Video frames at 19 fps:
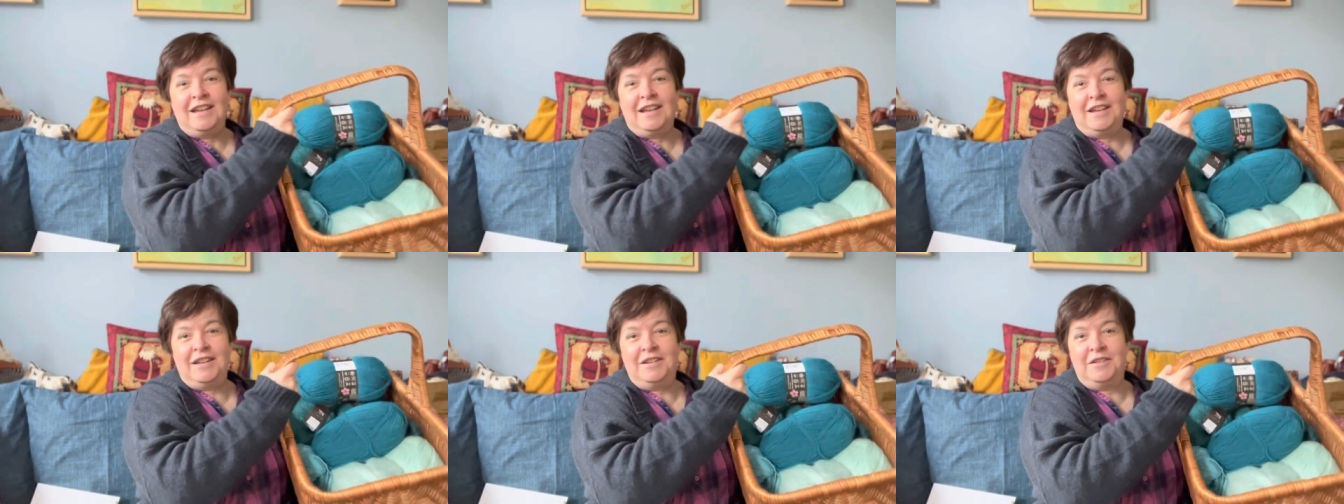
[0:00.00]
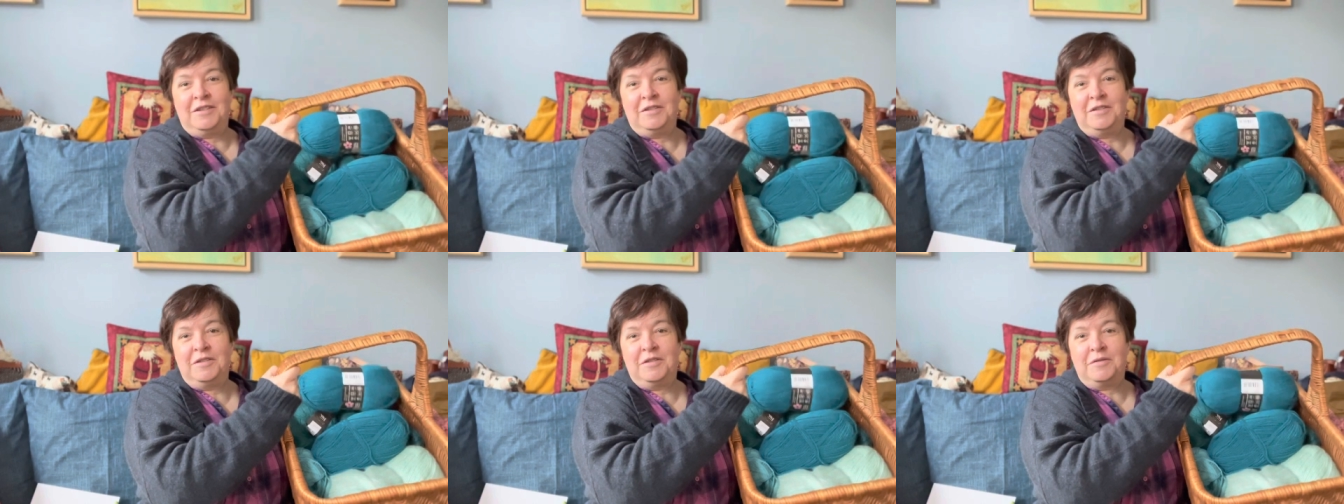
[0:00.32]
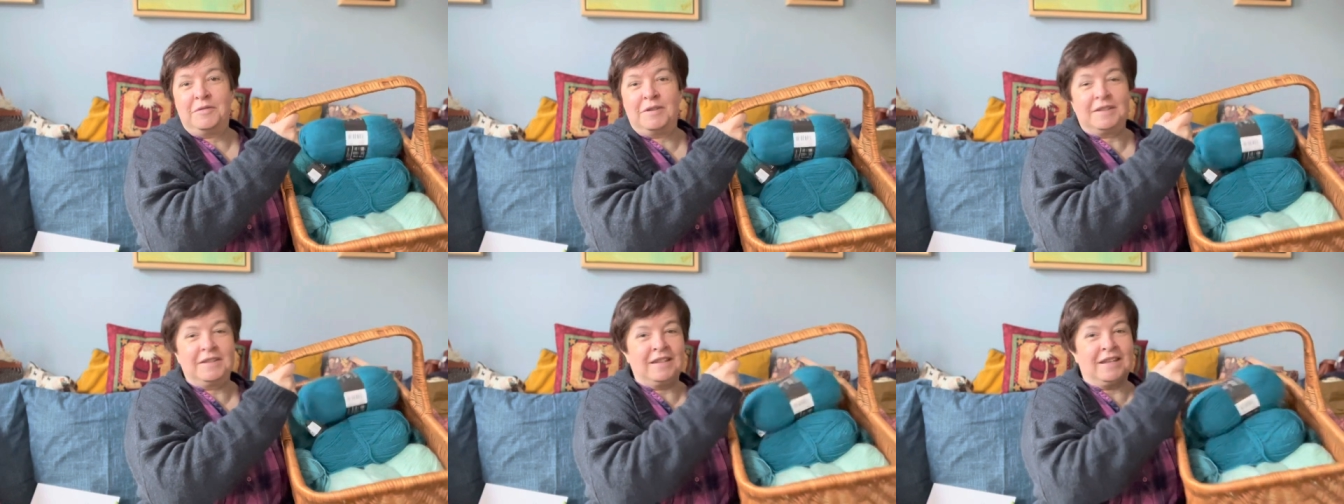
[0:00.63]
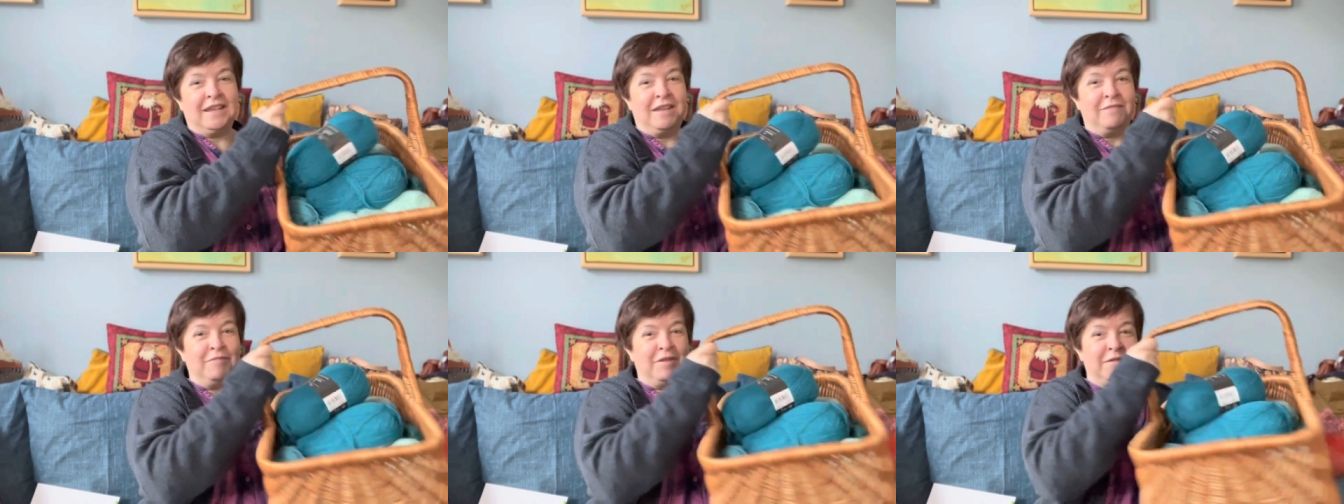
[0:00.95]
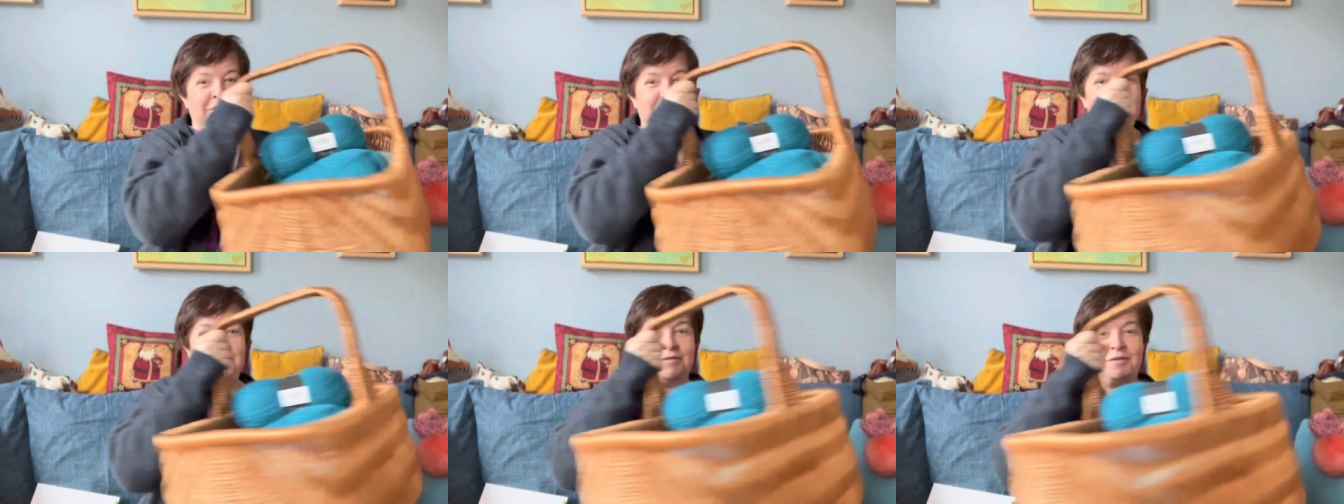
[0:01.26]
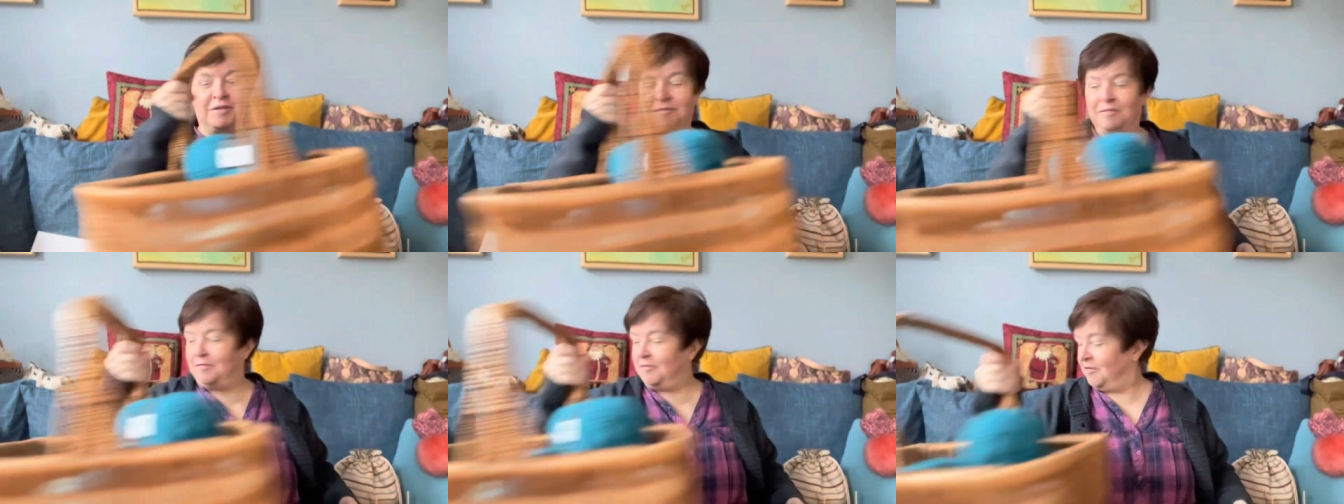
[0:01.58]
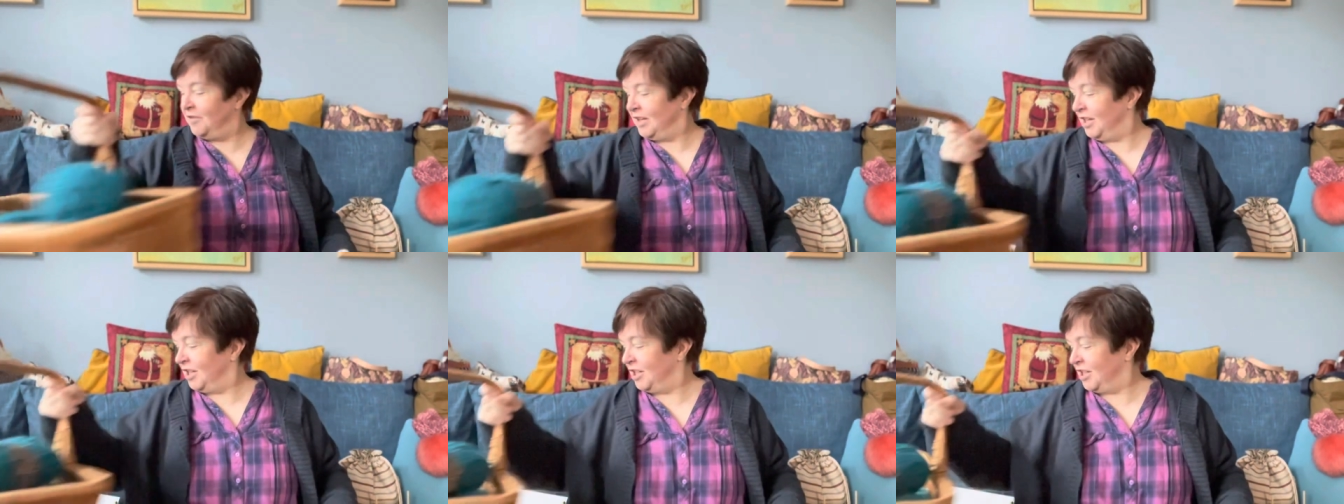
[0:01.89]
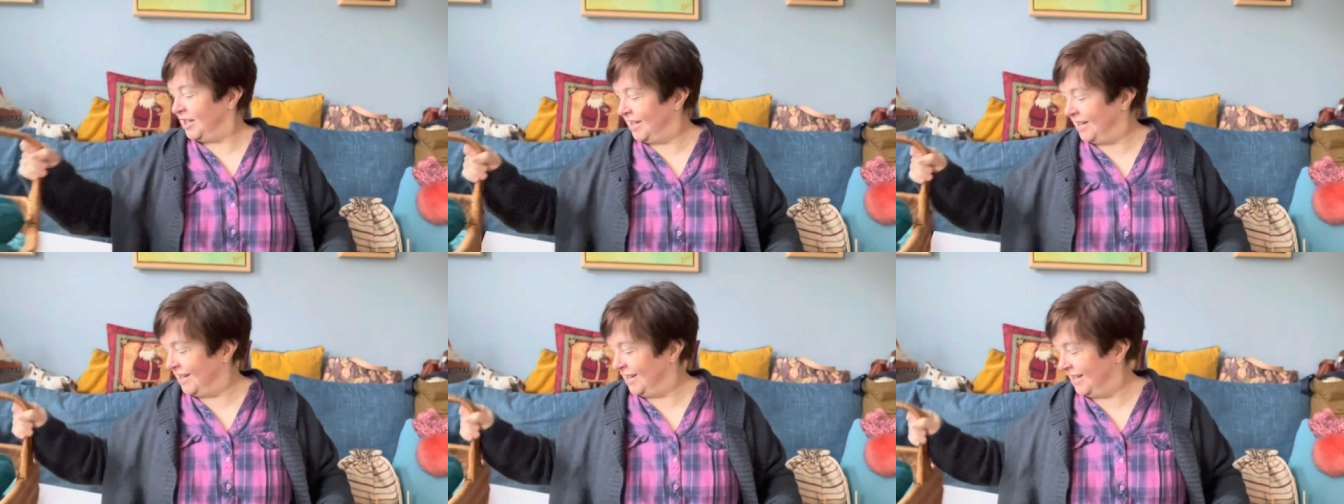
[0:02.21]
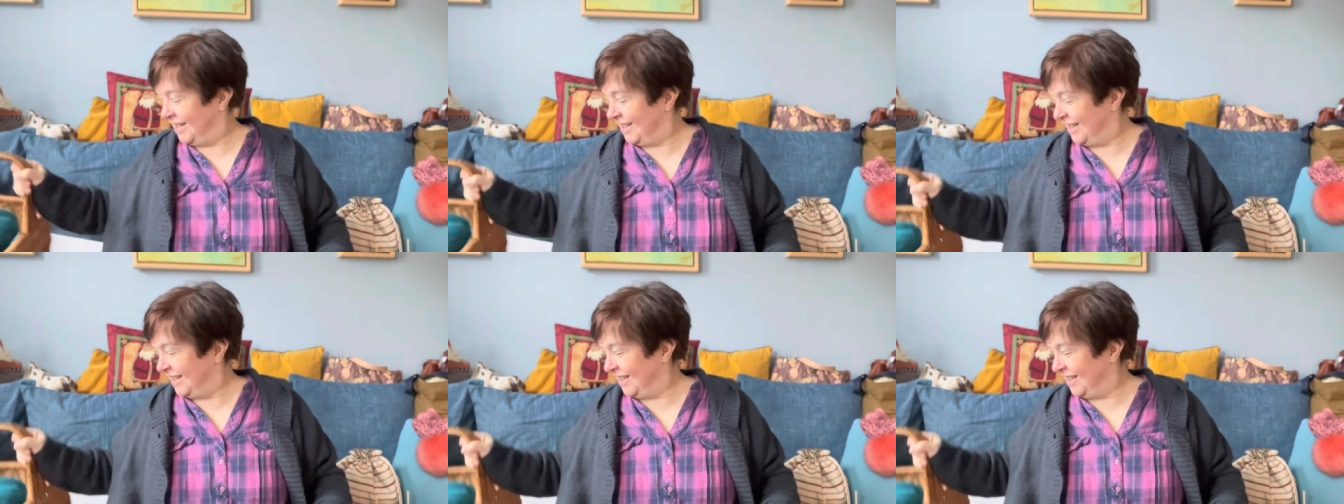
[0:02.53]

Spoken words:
I don't know what's keeping me from finishing it.